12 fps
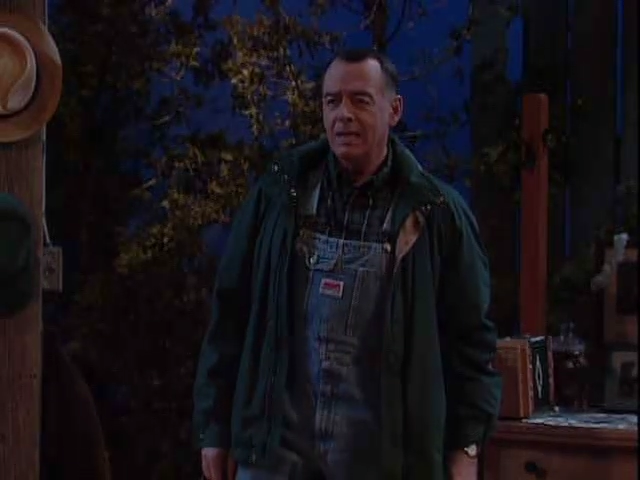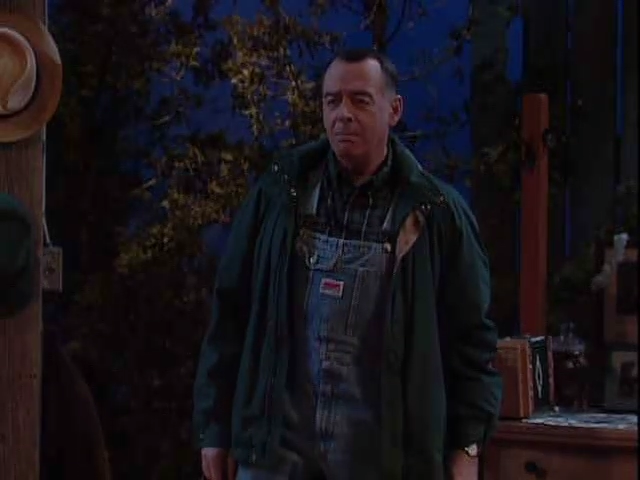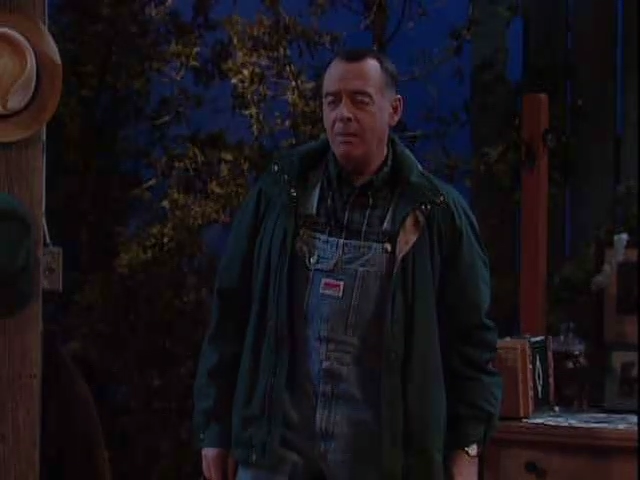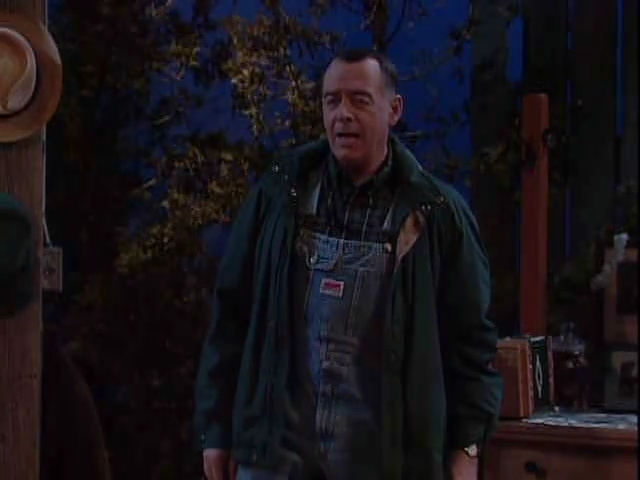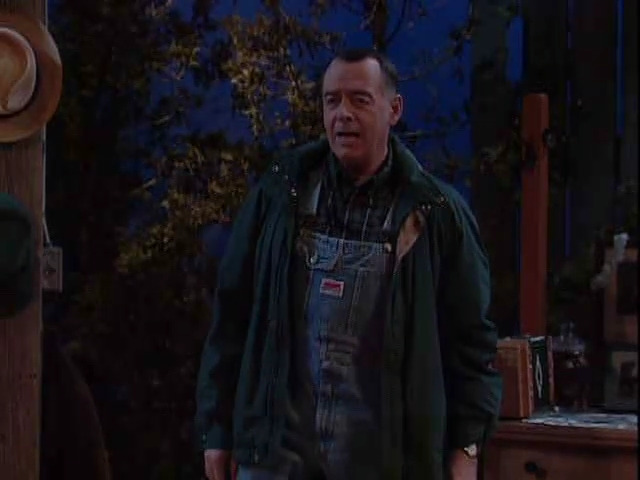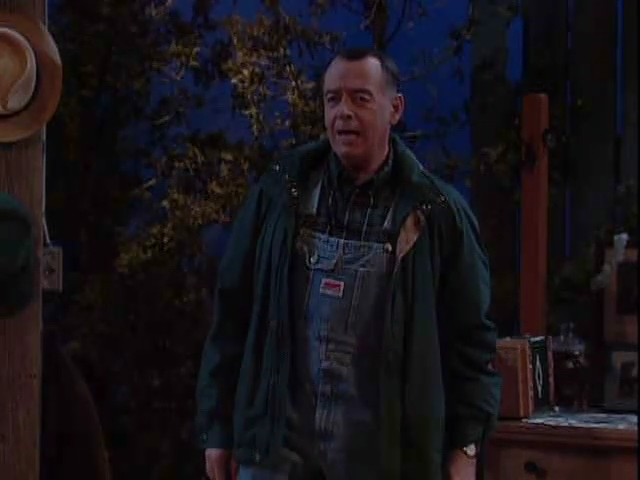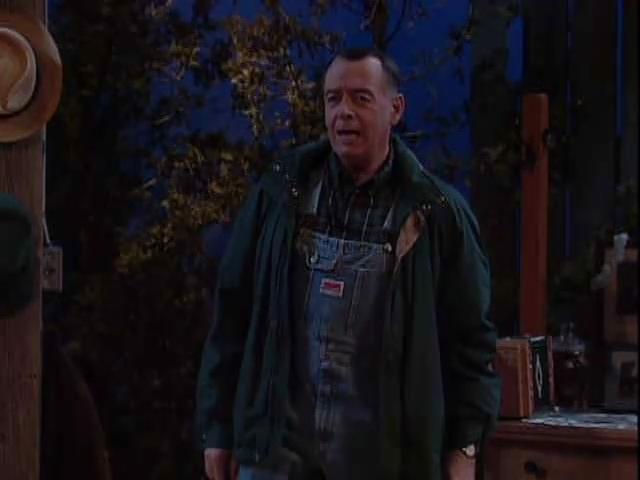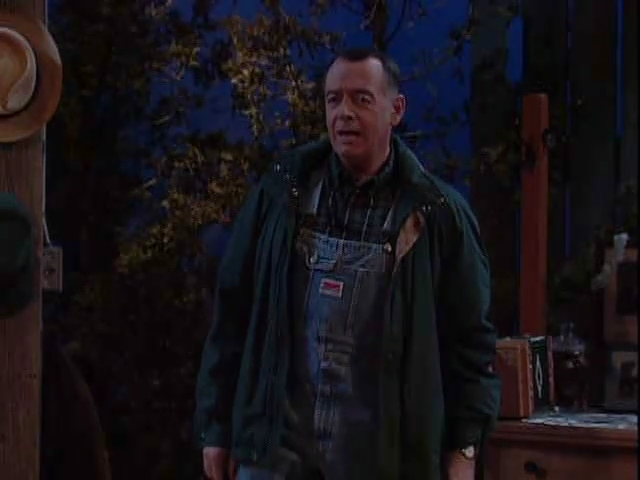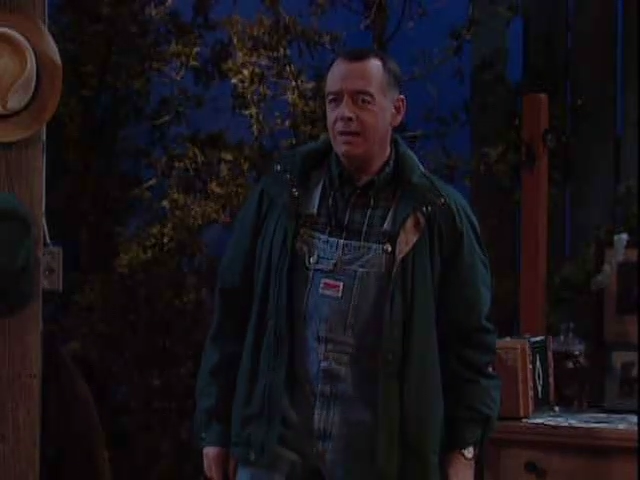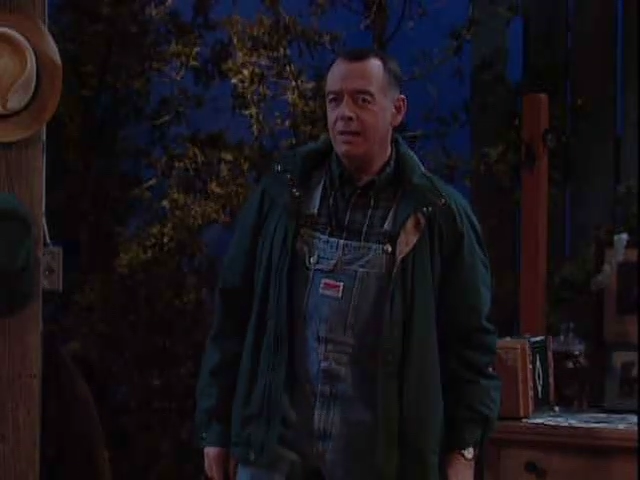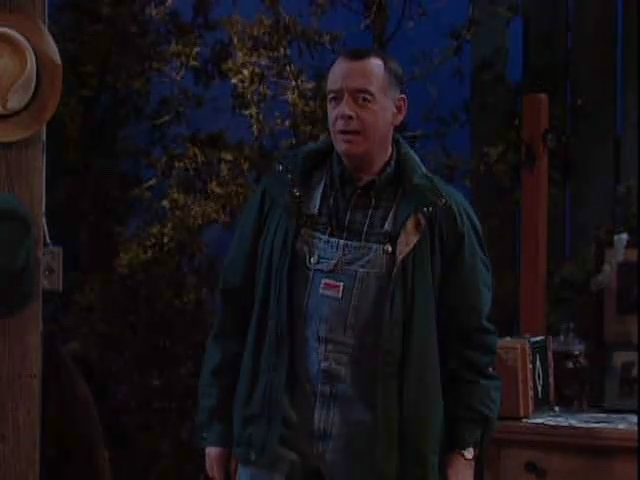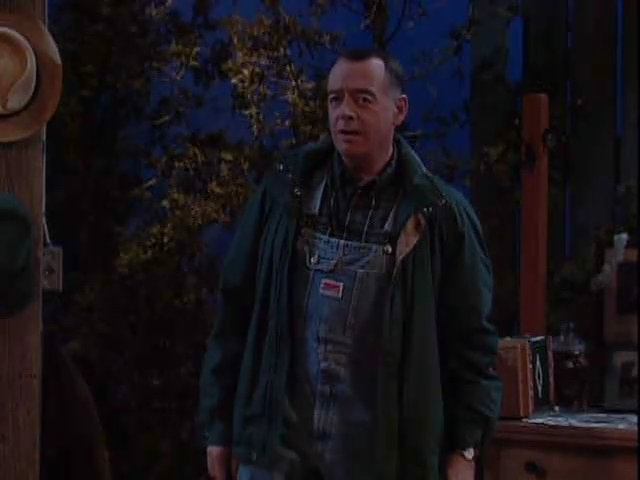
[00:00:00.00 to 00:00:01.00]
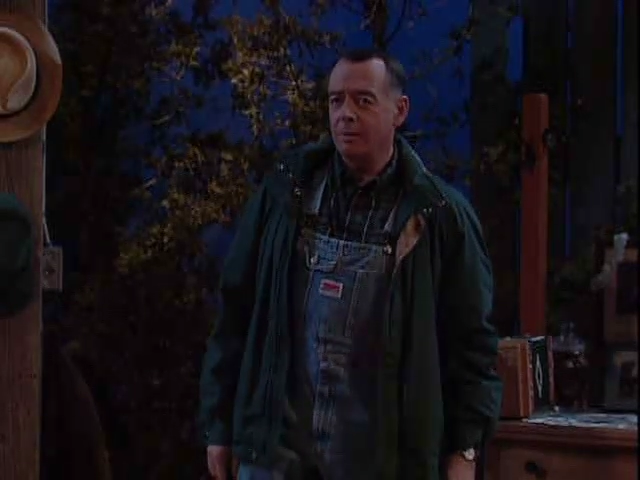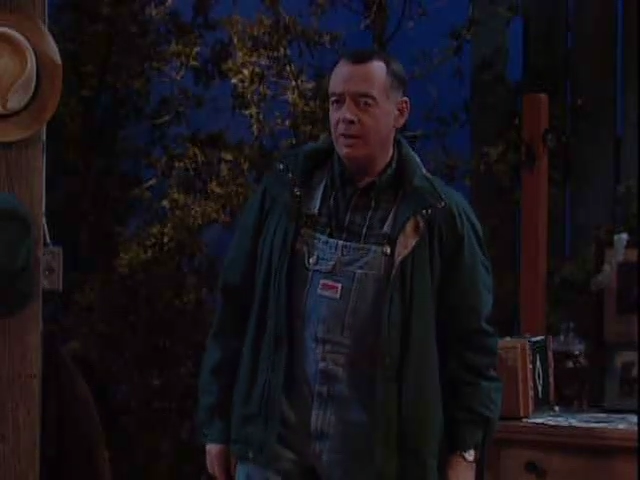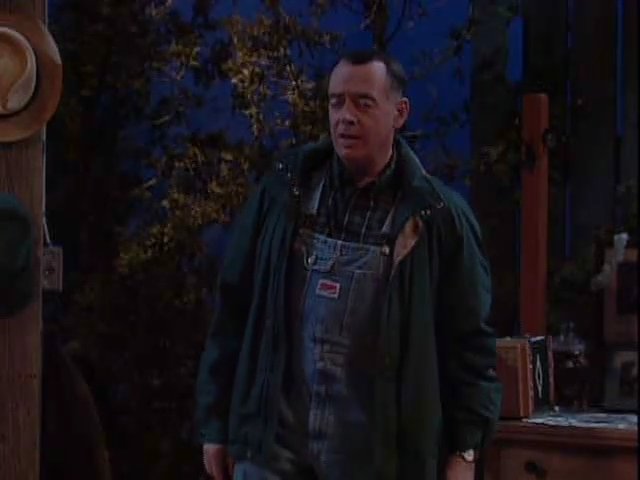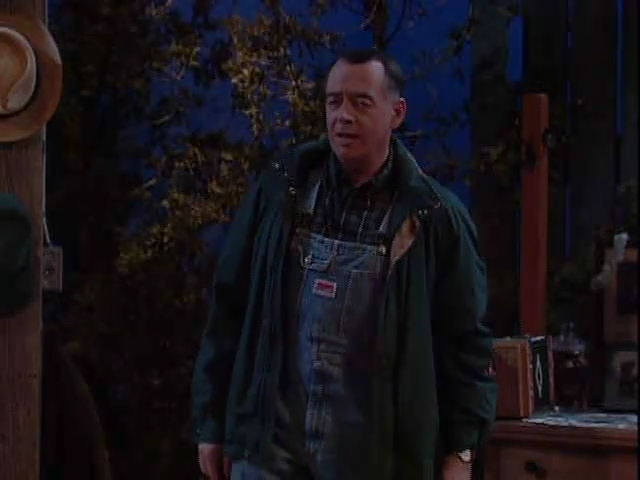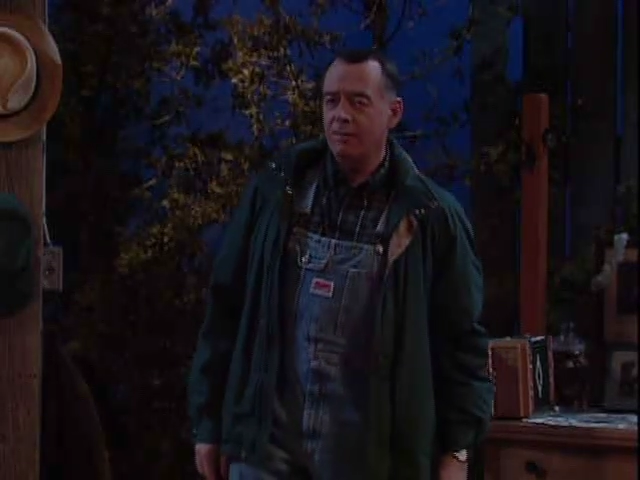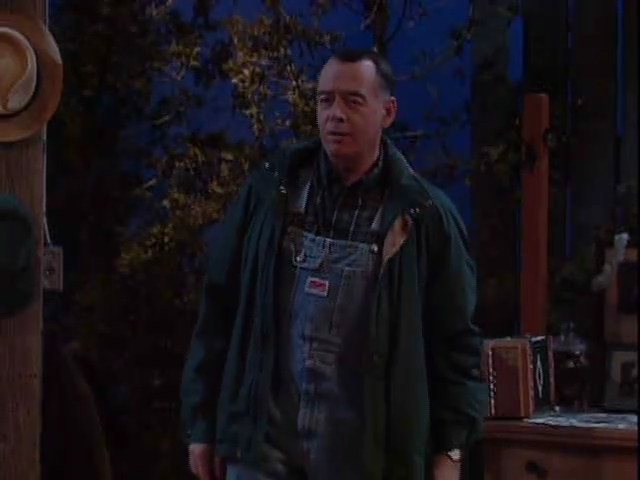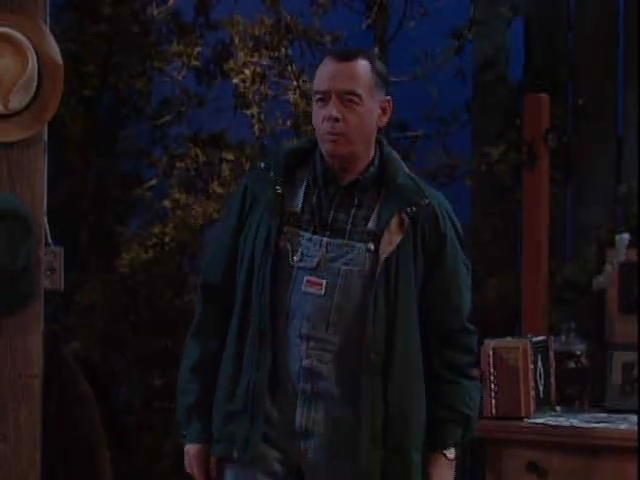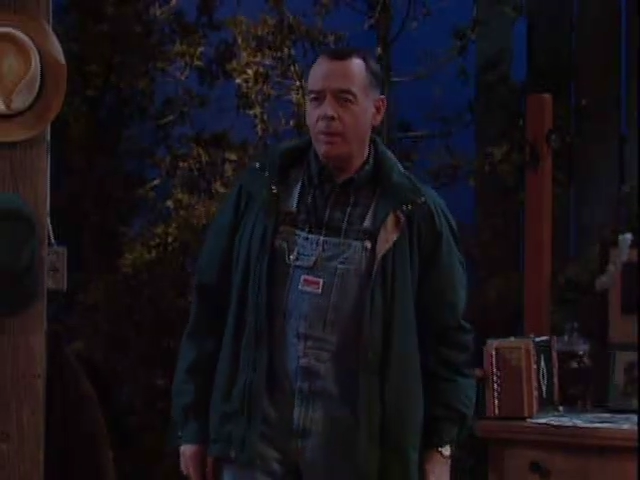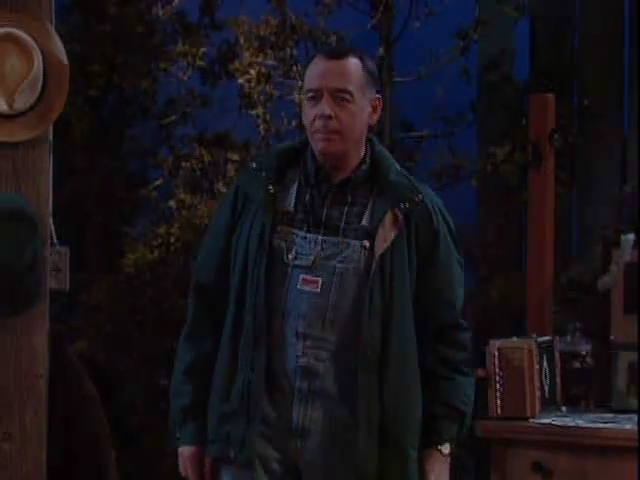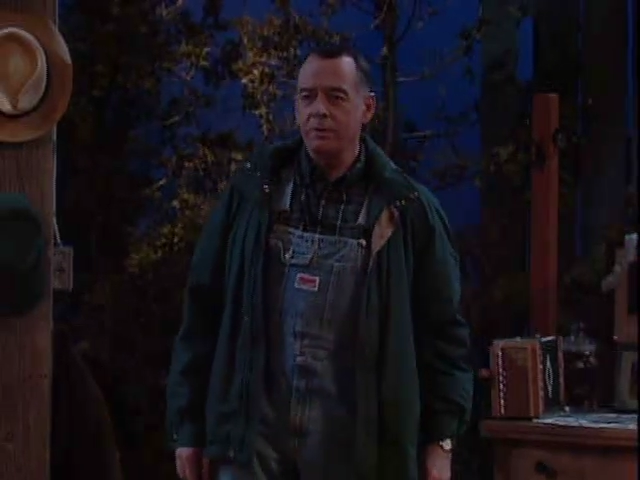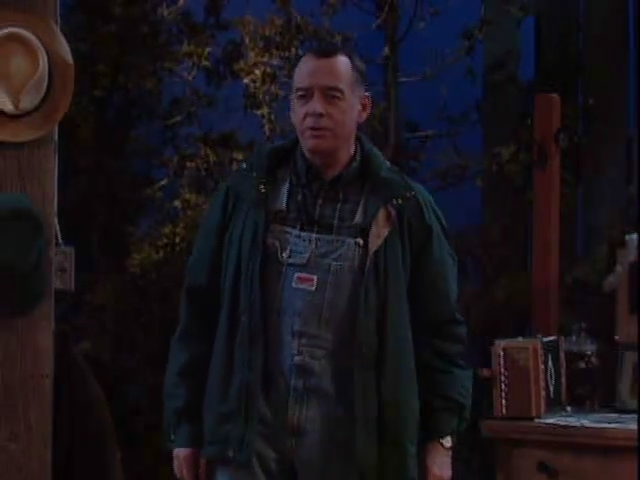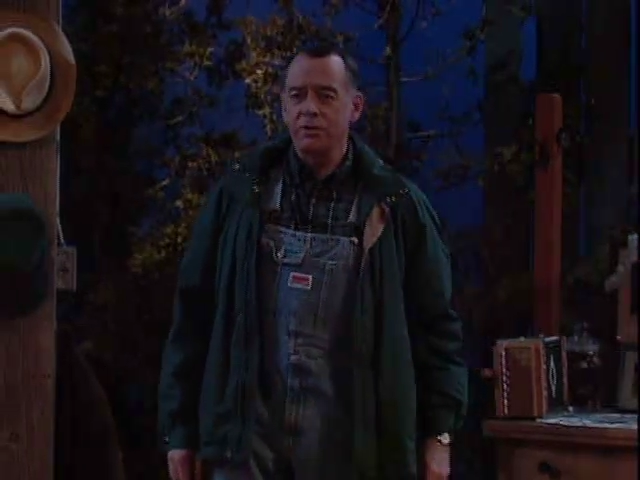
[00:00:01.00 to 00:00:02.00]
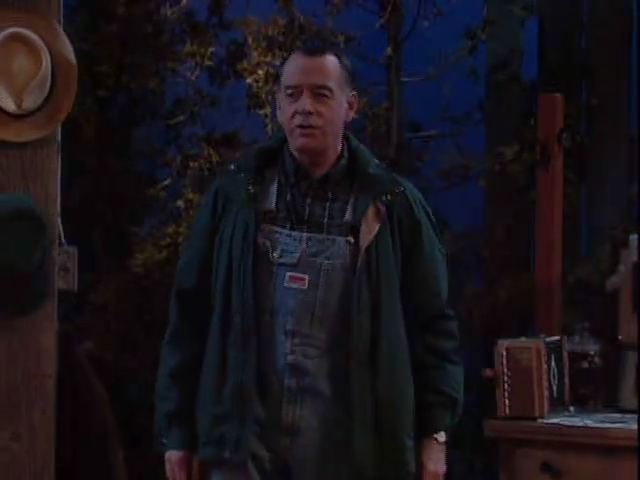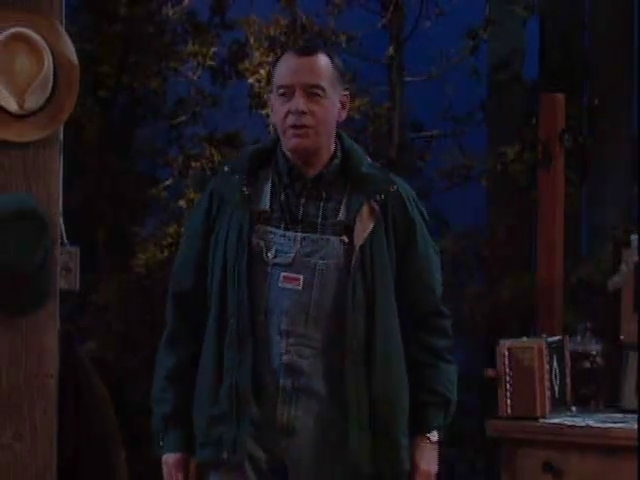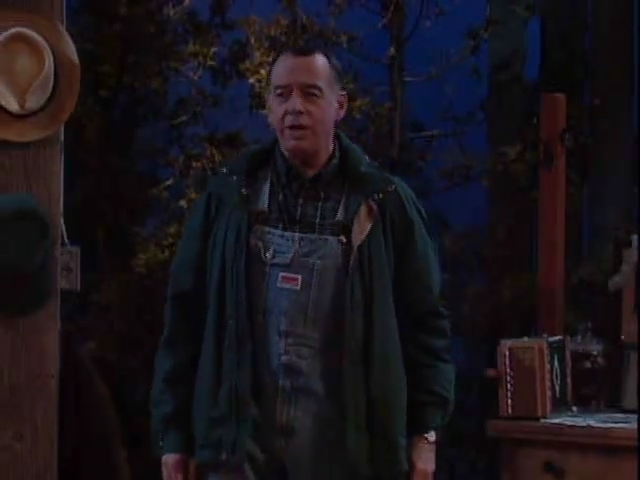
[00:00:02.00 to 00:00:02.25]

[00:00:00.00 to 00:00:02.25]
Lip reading: Maggie had a dinner meeting of the Women's